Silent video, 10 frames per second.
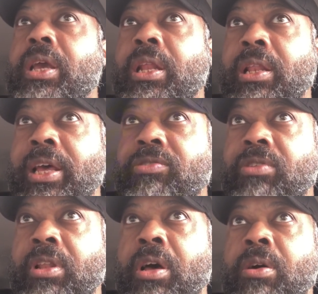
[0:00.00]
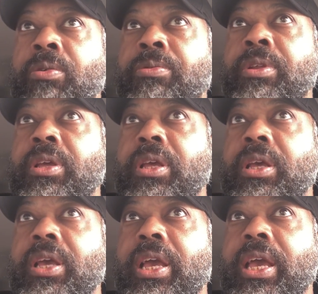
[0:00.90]
and less alone
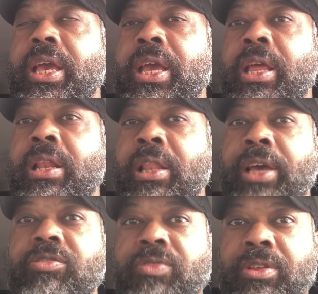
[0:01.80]
and less of a